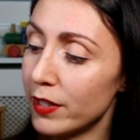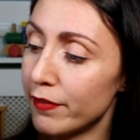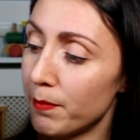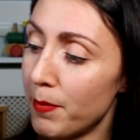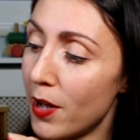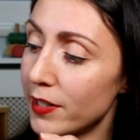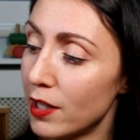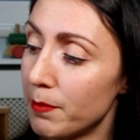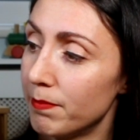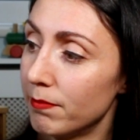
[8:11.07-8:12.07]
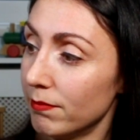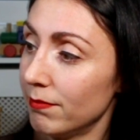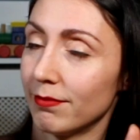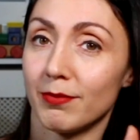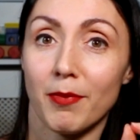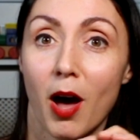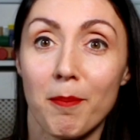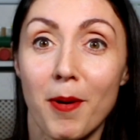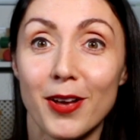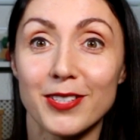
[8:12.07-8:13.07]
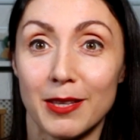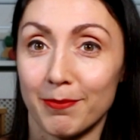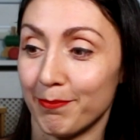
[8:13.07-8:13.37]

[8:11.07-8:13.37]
of different parts of the parts of